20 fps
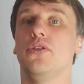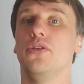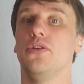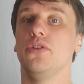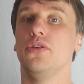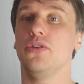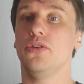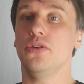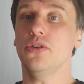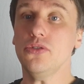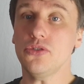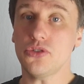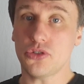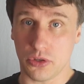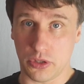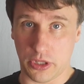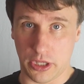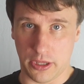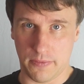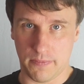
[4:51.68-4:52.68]

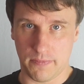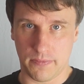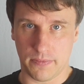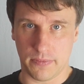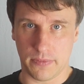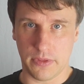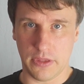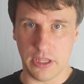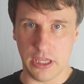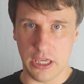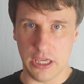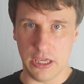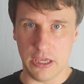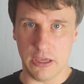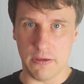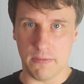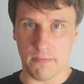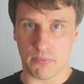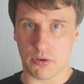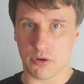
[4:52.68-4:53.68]
Usually,
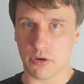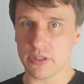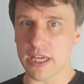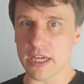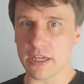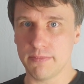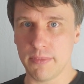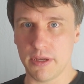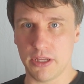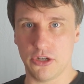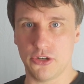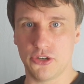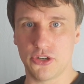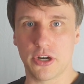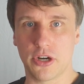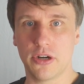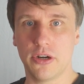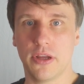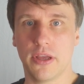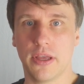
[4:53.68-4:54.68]
the product
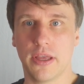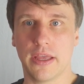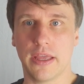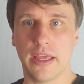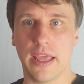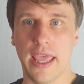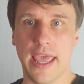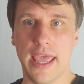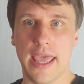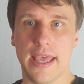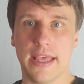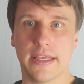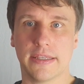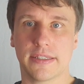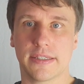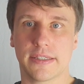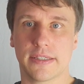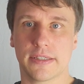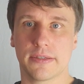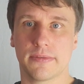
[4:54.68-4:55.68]
manager
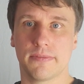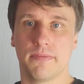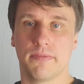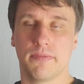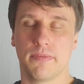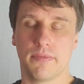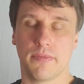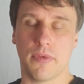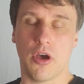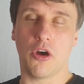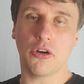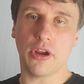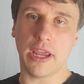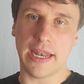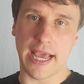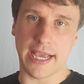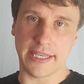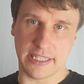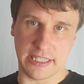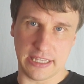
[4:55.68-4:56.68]
is
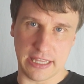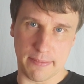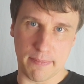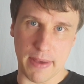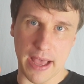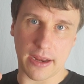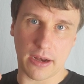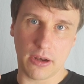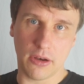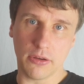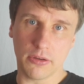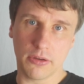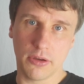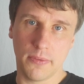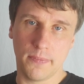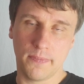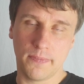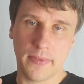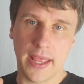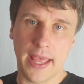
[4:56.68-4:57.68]
organizing the backlog
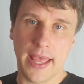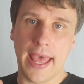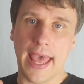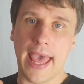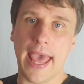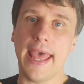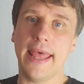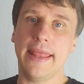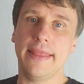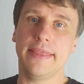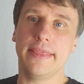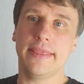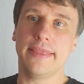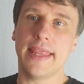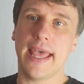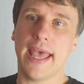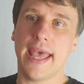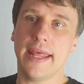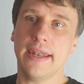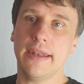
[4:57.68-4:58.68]
and
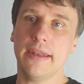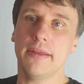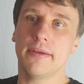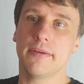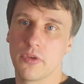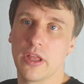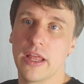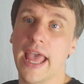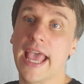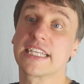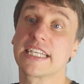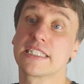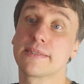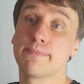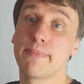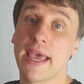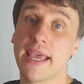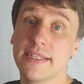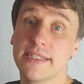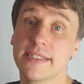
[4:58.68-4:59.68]
then
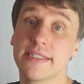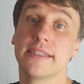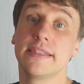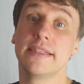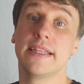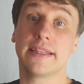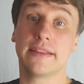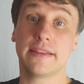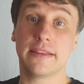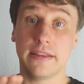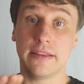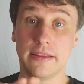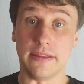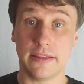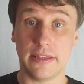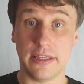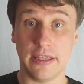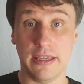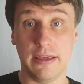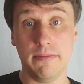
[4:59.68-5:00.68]
expects that
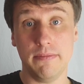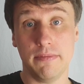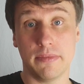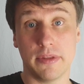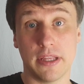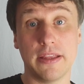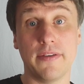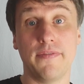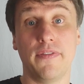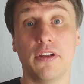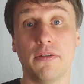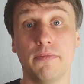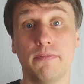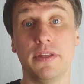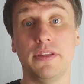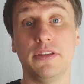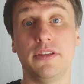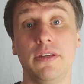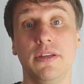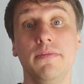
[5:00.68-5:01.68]
team, the
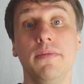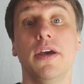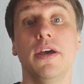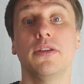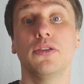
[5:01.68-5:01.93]
development team,